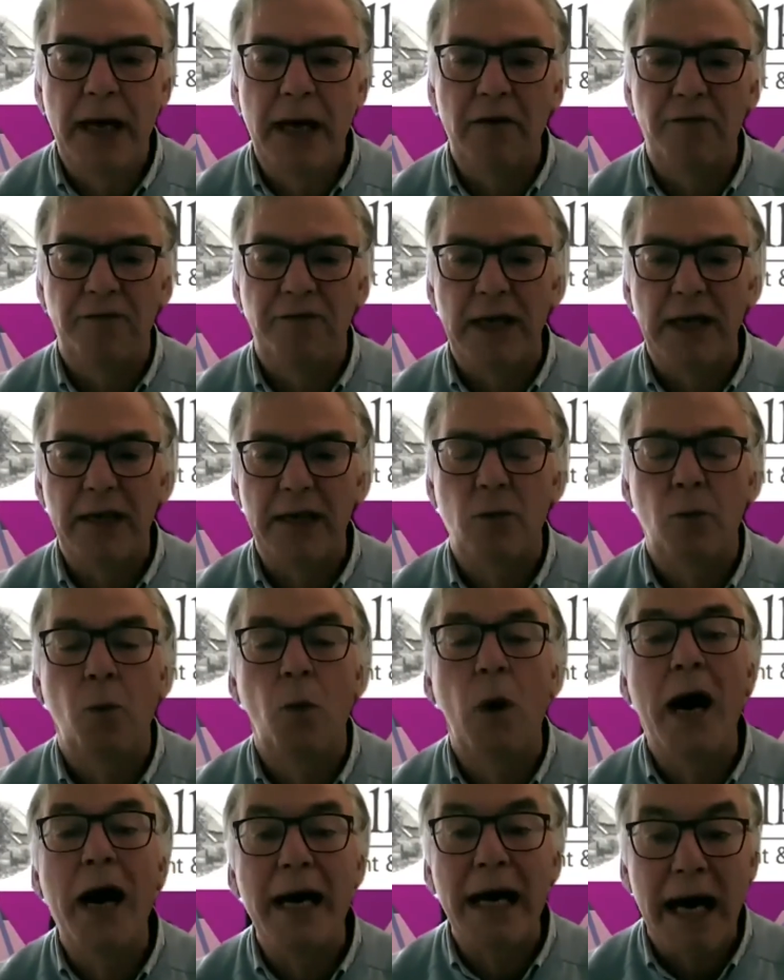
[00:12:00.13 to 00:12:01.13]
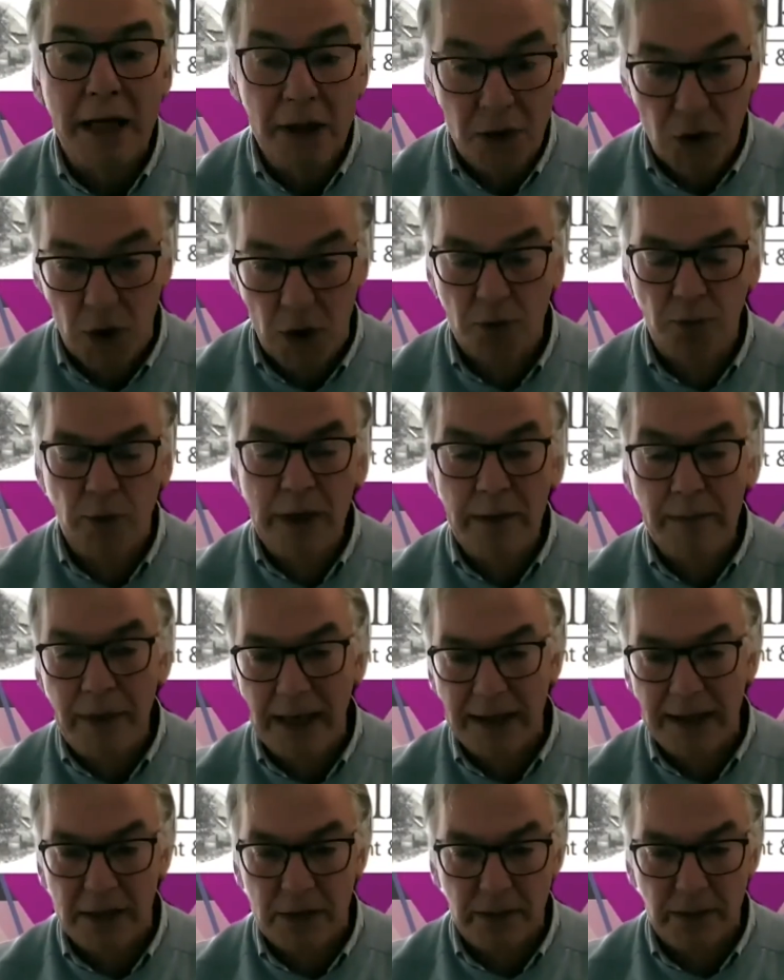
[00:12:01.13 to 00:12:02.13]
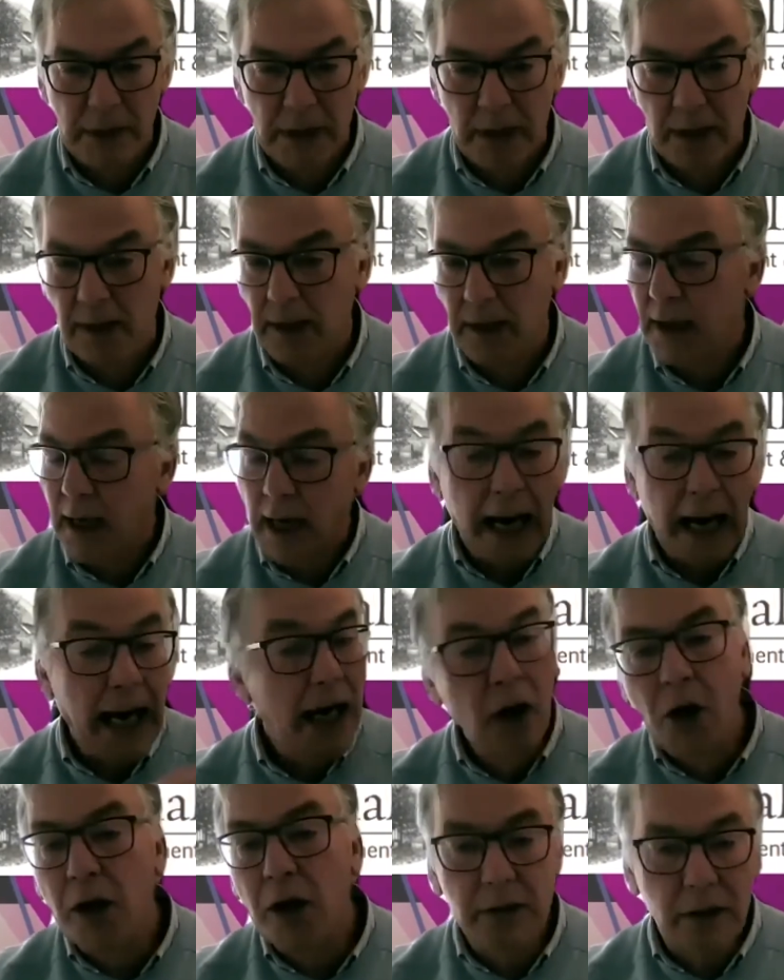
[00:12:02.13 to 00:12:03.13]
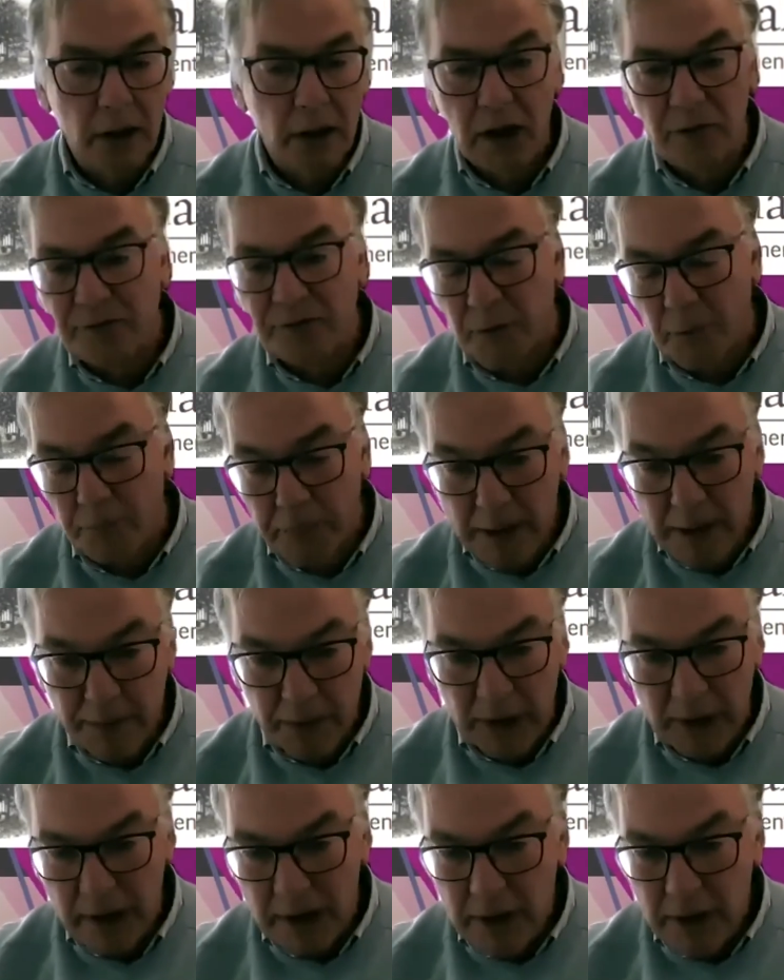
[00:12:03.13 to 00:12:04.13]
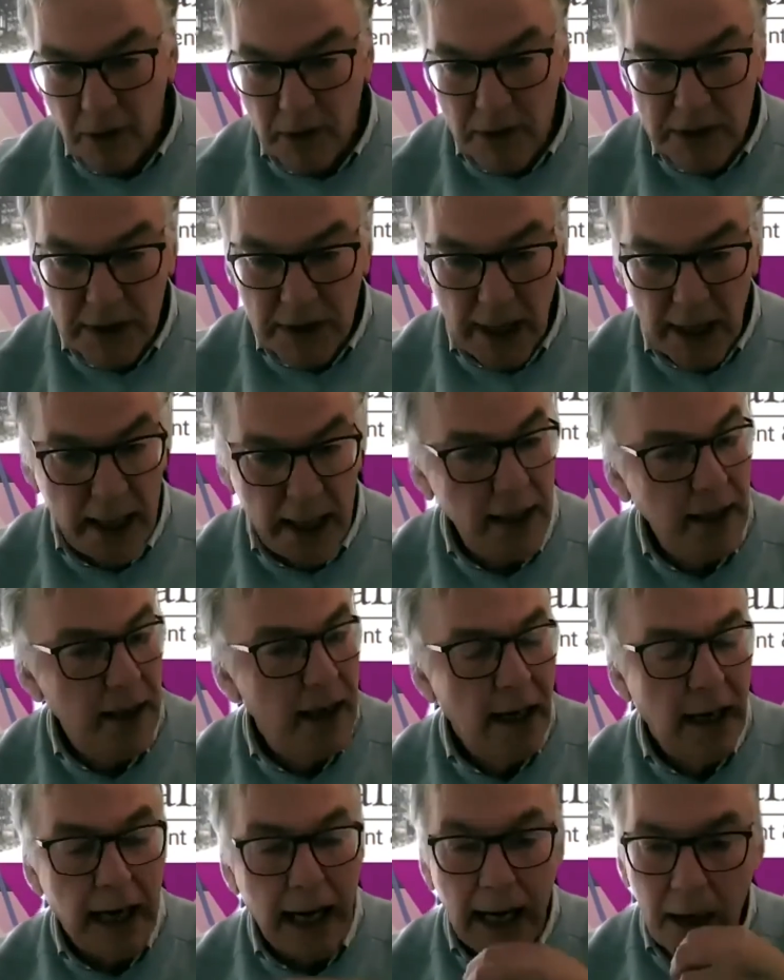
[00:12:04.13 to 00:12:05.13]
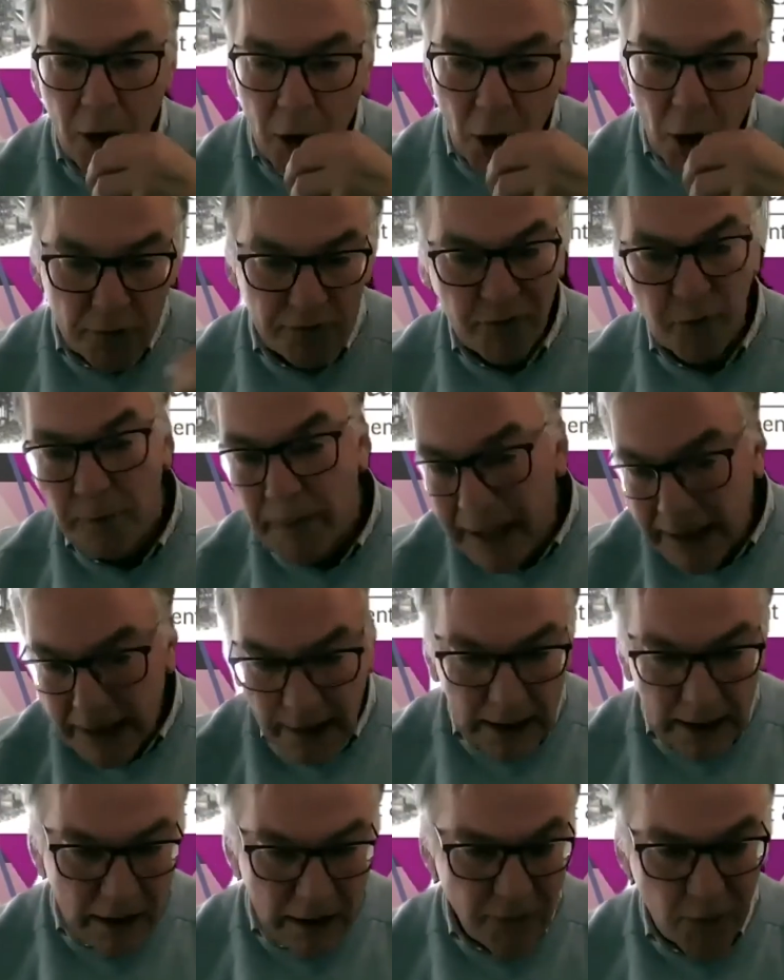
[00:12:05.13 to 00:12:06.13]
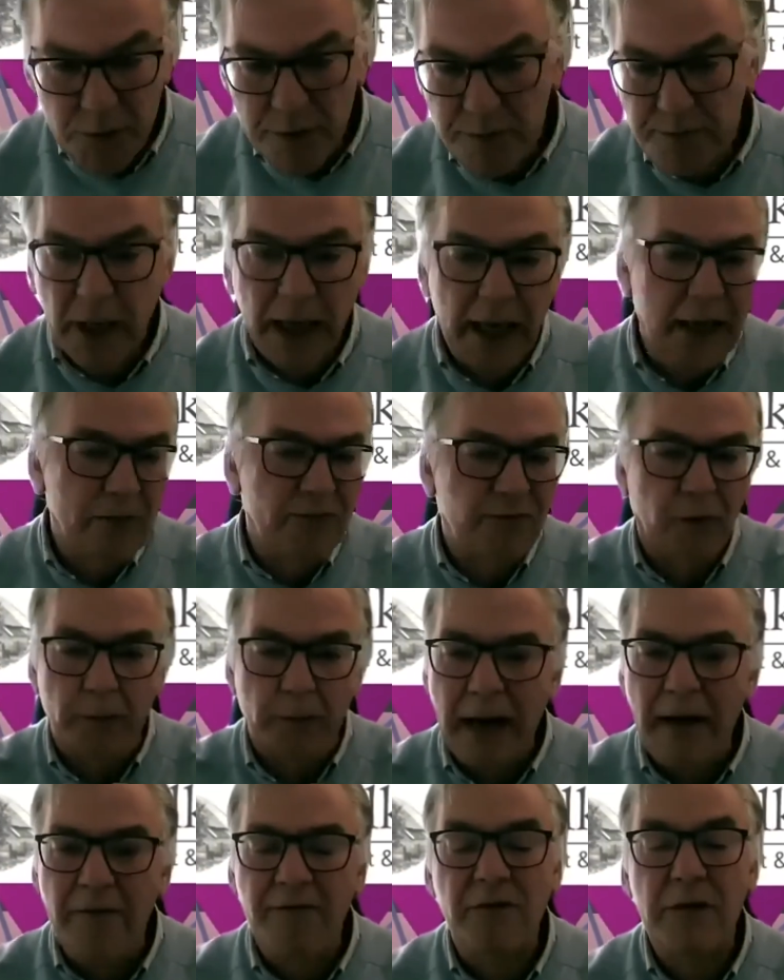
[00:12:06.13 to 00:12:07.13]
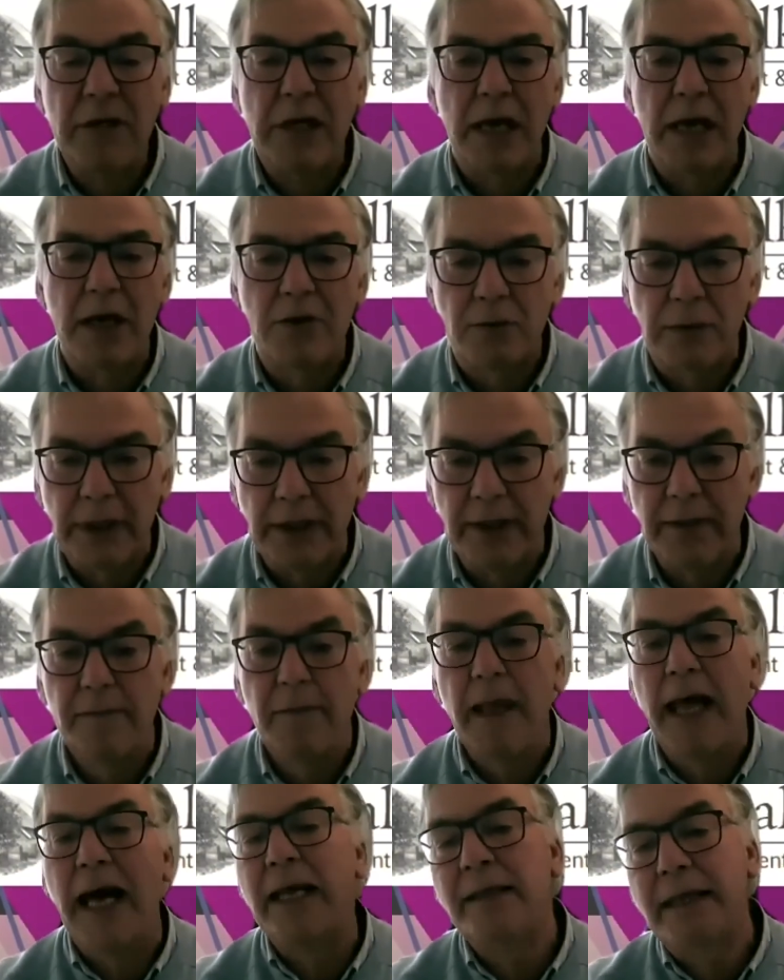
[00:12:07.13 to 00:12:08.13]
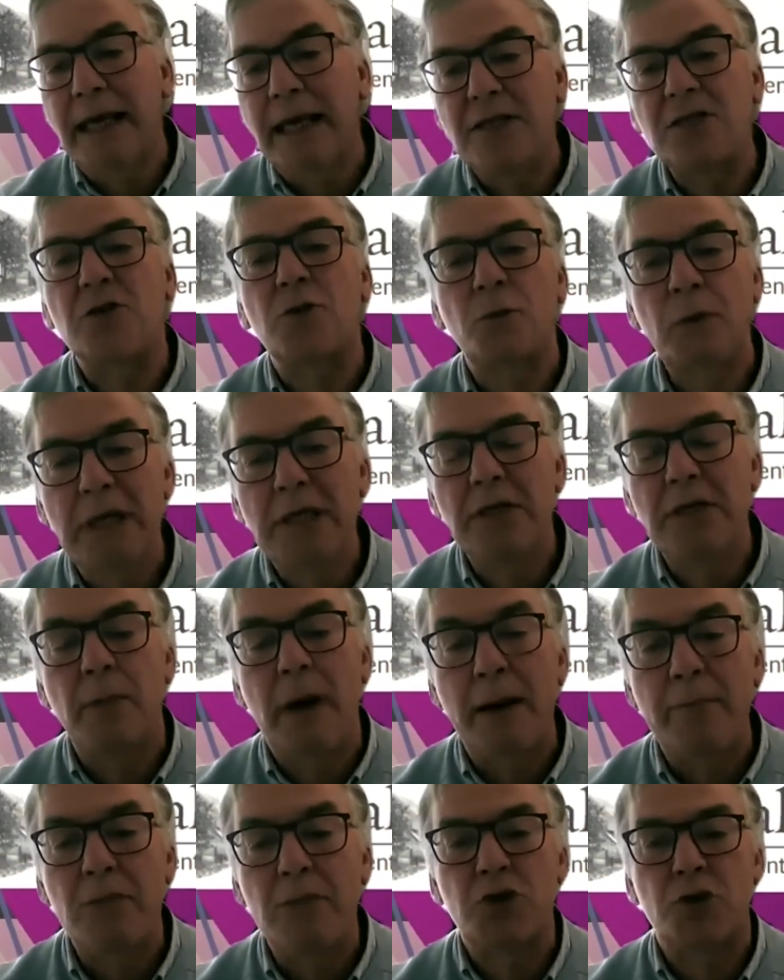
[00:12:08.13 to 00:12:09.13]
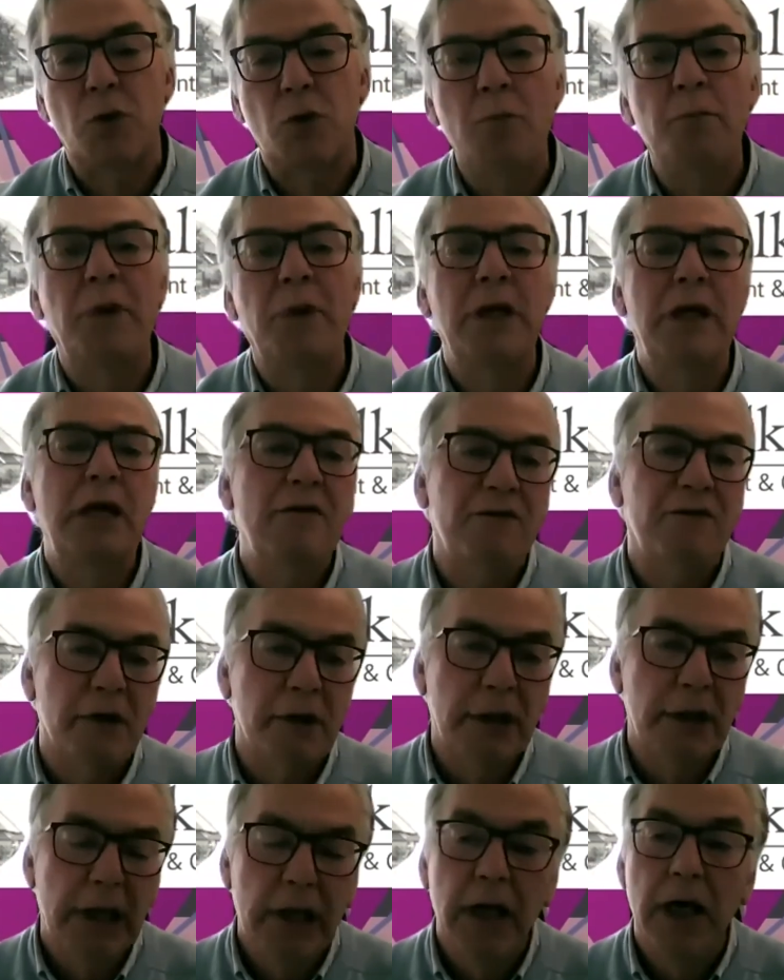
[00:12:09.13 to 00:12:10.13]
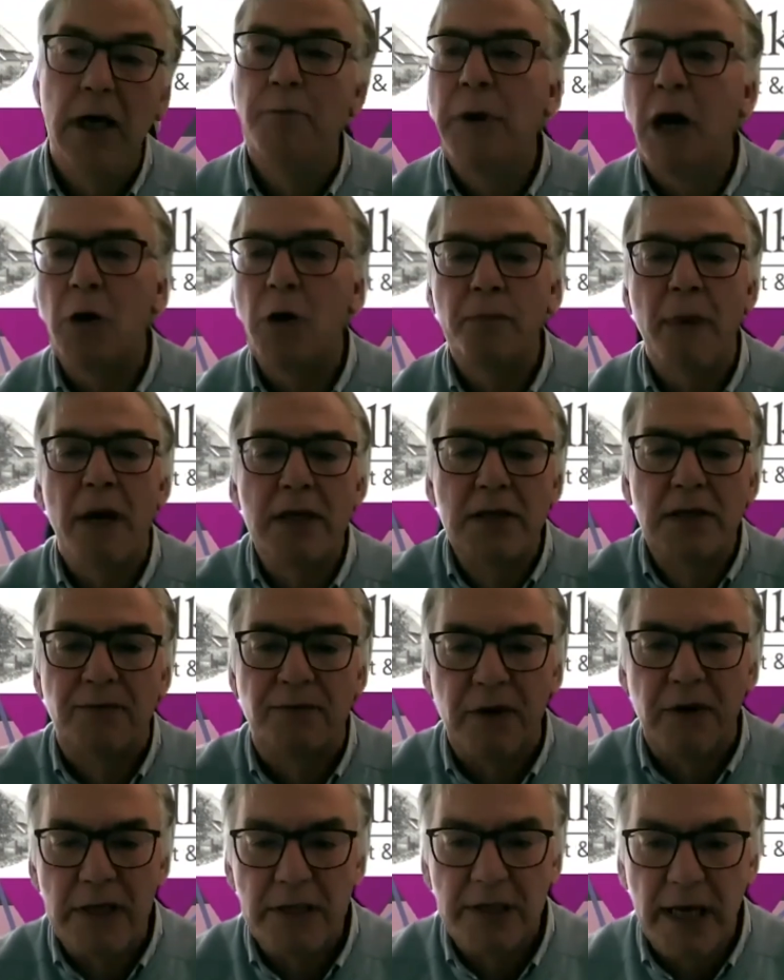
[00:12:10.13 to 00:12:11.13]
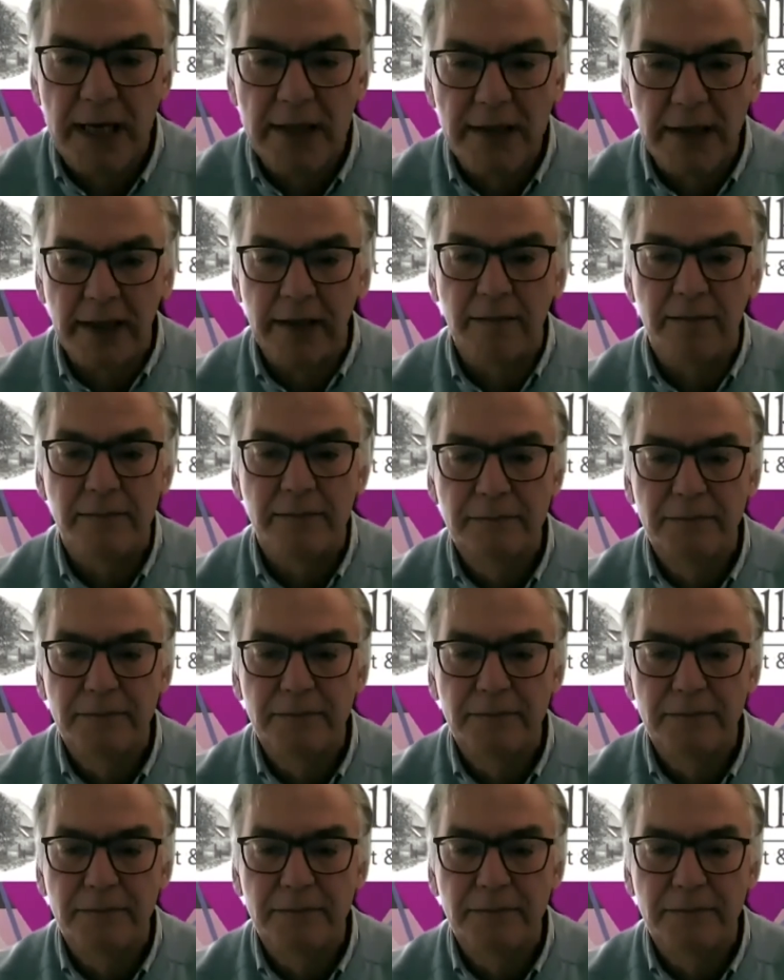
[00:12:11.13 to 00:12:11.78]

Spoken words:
the benefit why I joined Remax as well. I learned a lot from people in the USA. I learned from Italy, from Spain, from every country. And that's the reason I'm a strong believer about master franchising.